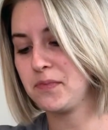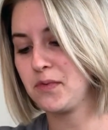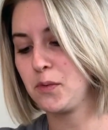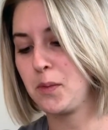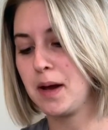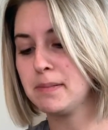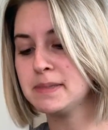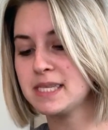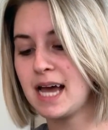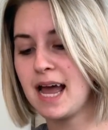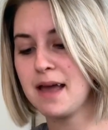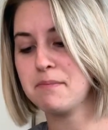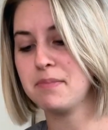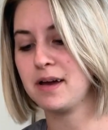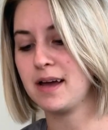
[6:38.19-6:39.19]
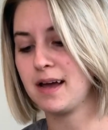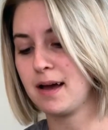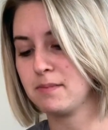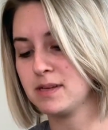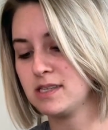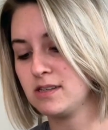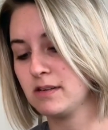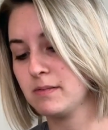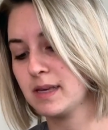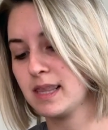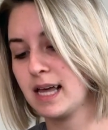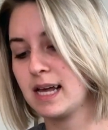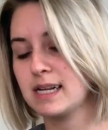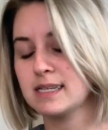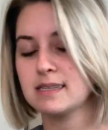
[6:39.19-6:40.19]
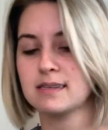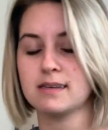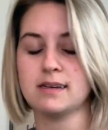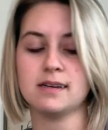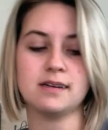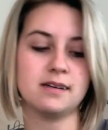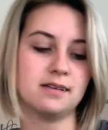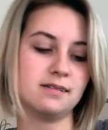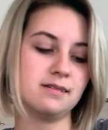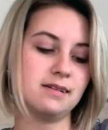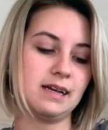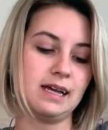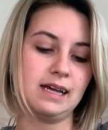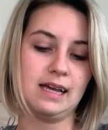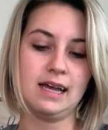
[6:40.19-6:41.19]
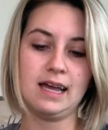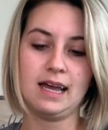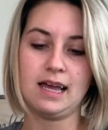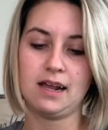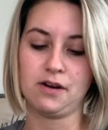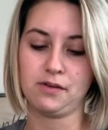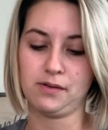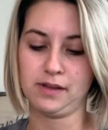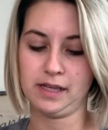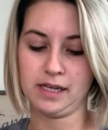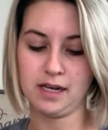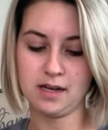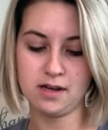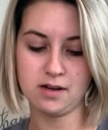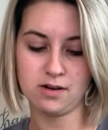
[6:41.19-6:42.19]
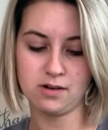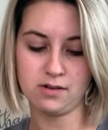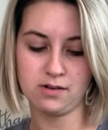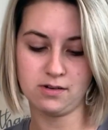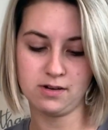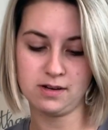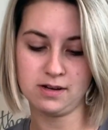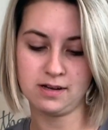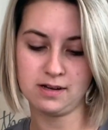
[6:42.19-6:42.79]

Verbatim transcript: website, but I'm assuming that it's good. I don't really know